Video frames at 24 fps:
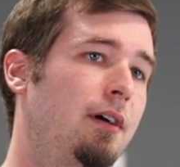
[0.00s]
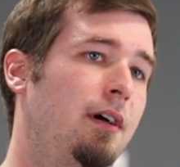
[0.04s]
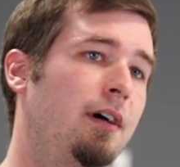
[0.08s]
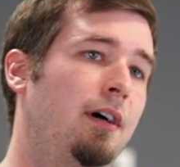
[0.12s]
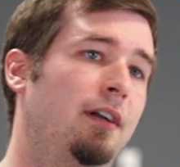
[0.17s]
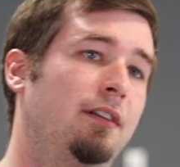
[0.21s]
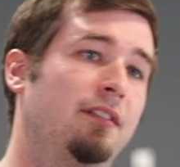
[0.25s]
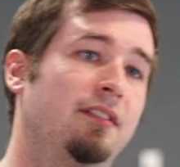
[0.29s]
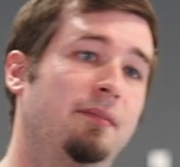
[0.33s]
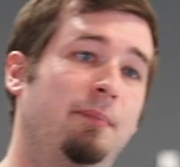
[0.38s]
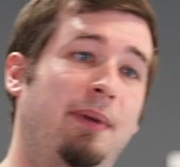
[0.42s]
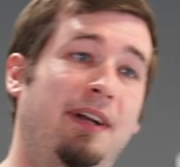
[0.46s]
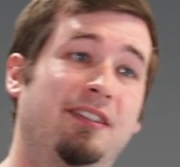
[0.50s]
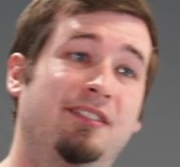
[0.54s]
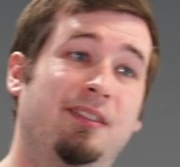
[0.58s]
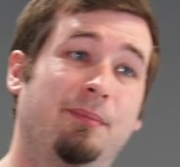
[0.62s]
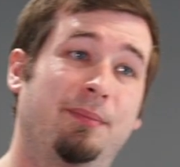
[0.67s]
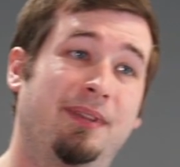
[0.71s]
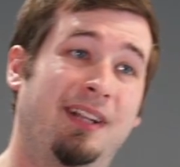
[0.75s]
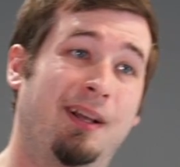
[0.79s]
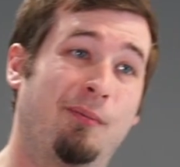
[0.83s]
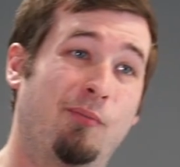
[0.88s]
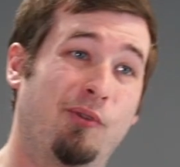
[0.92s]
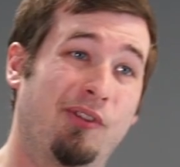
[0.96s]
Uh, does it bounce up
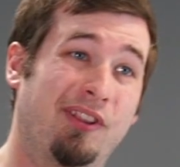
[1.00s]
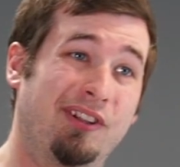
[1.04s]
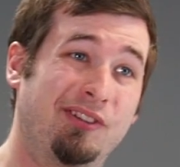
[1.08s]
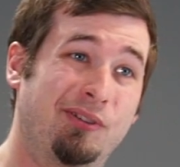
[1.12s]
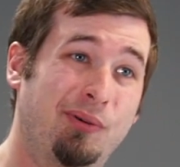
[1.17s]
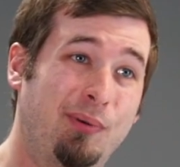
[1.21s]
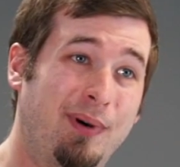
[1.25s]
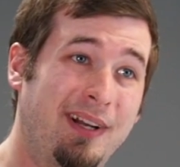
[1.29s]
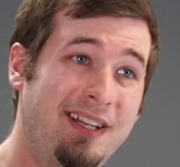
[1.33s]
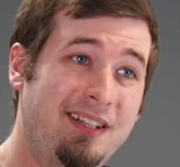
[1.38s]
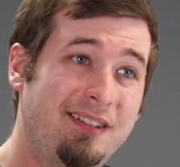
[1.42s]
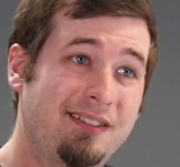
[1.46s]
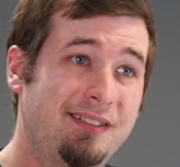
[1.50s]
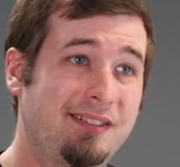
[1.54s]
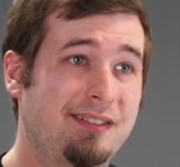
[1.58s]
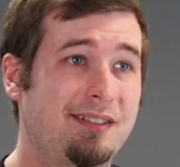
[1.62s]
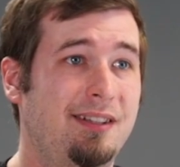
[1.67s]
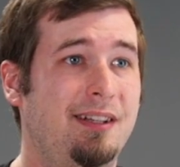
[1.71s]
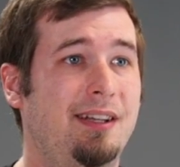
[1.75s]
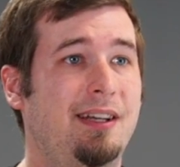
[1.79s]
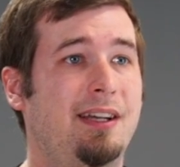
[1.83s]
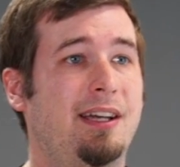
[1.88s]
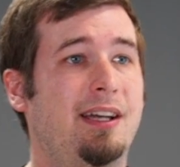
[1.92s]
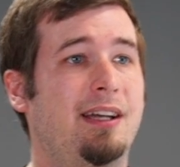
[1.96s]
and down more than twice?
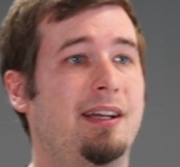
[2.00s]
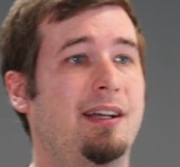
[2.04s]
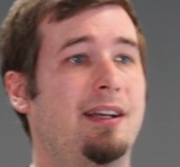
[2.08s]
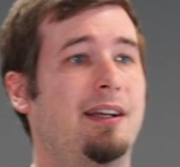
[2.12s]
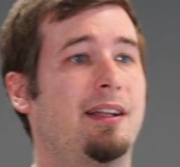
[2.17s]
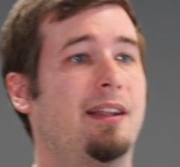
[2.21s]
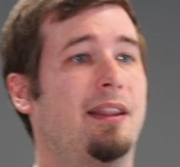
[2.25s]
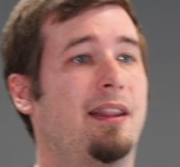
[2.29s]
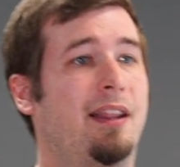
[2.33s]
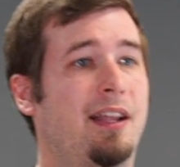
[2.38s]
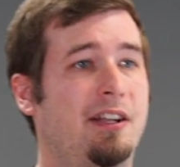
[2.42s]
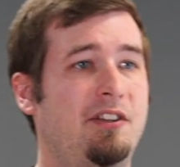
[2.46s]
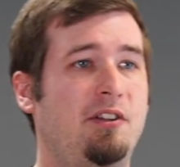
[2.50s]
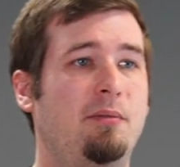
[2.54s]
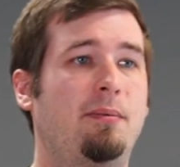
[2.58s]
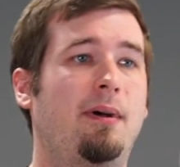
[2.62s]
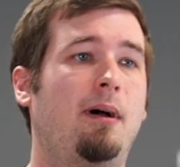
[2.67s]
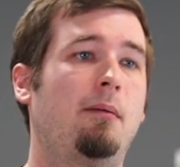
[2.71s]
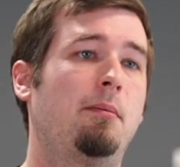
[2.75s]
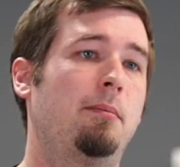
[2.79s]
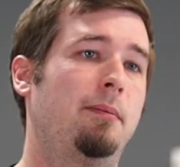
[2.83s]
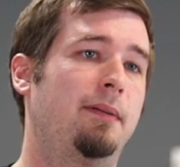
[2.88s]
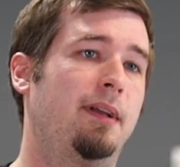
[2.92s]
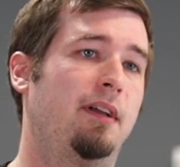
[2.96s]
Then you
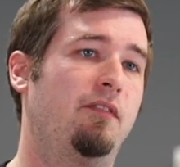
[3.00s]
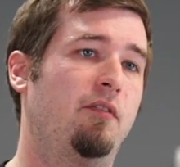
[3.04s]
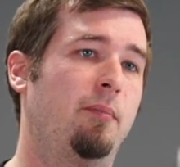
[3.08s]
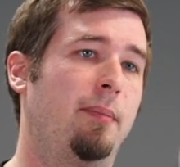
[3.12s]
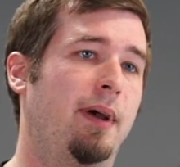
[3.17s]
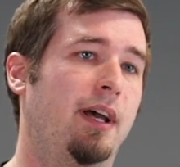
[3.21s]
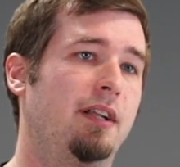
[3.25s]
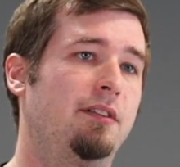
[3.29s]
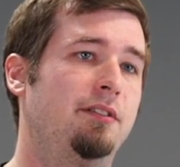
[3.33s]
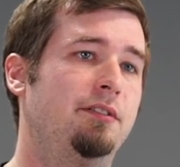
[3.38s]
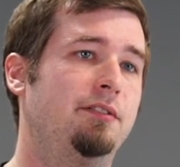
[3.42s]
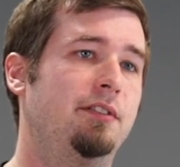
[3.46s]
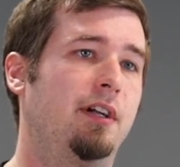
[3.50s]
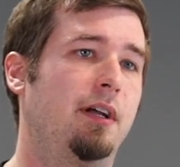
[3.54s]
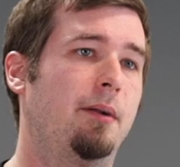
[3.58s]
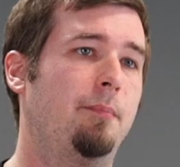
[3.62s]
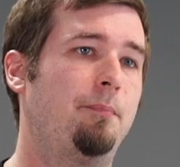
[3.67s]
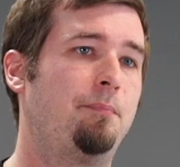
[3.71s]
probably have a bad strut.